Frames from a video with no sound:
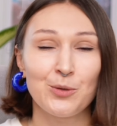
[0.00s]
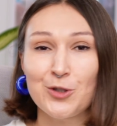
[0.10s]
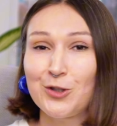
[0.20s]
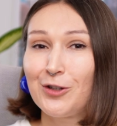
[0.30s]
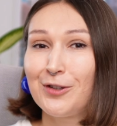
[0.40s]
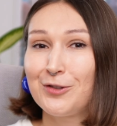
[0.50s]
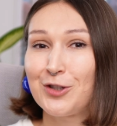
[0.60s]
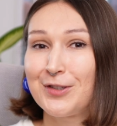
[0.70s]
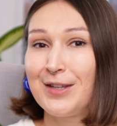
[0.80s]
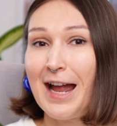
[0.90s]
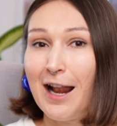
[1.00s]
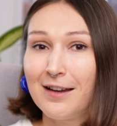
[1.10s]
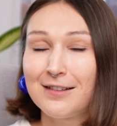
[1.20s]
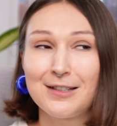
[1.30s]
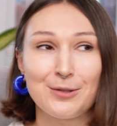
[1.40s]
It was not just
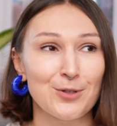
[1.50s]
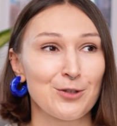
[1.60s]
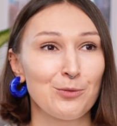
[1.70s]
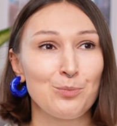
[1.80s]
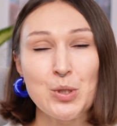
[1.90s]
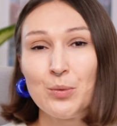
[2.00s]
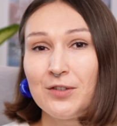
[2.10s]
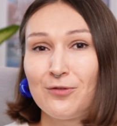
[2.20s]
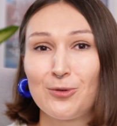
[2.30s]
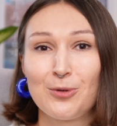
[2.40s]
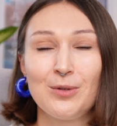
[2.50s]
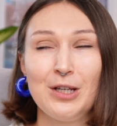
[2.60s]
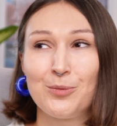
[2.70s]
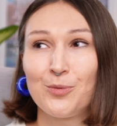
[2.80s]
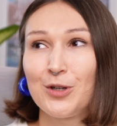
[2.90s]
elegant, it was not beautiful,
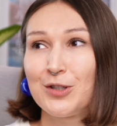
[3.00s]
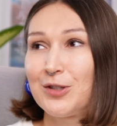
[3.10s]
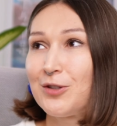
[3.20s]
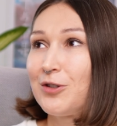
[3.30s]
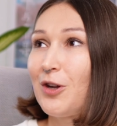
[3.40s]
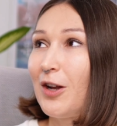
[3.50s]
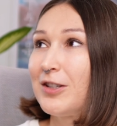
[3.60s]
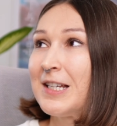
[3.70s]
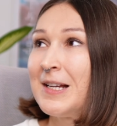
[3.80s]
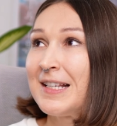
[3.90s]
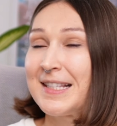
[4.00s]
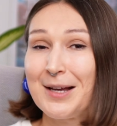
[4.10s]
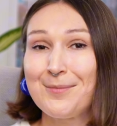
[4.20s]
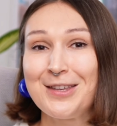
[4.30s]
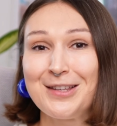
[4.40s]
it was not
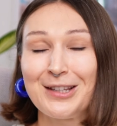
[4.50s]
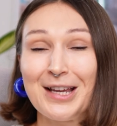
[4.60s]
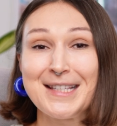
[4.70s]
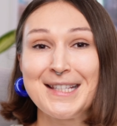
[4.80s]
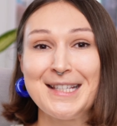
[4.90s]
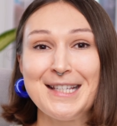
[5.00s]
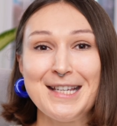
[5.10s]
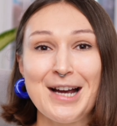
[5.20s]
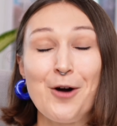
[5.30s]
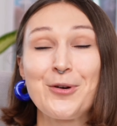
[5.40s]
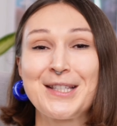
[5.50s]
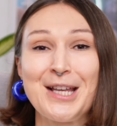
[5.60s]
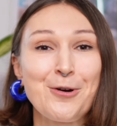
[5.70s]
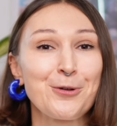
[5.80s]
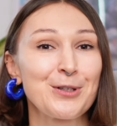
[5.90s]
something that I see our
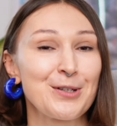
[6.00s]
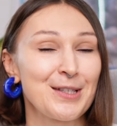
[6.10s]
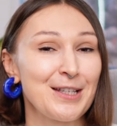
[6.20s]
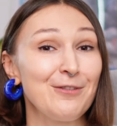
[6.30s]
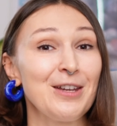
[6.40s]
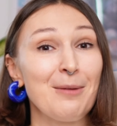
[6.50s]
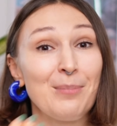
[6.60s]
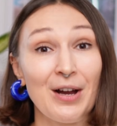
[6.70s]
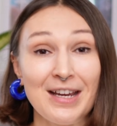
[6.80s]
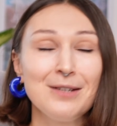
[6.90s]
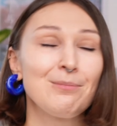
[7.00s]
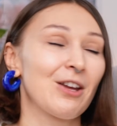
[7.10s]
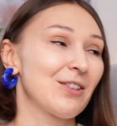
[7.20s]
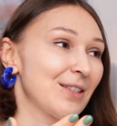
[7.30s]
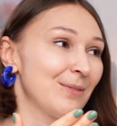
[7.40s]
stakeholders giving a buy-in,
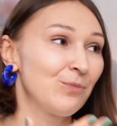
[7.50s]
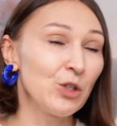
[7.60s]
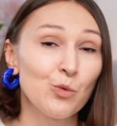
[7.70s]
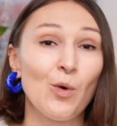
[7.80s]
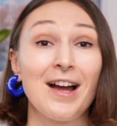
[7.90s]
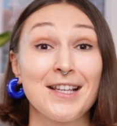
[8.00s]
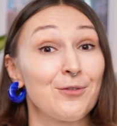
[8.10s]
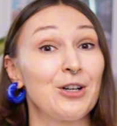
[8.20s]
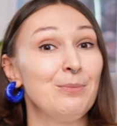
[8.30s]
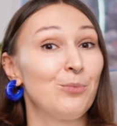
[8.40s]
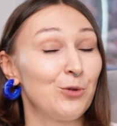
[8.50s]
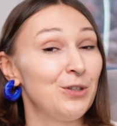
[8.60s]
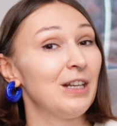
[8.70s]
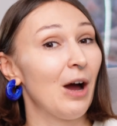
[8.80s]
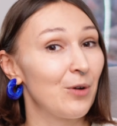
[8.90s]
because UI is very
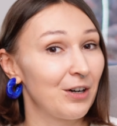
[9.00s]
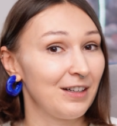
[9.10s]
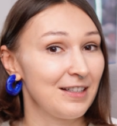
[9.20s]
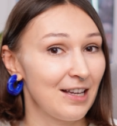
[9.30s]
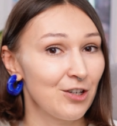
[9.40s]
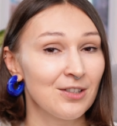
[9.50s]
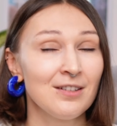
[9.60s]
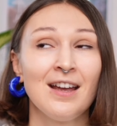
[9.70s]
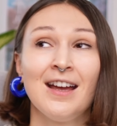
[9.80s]
important in our organization.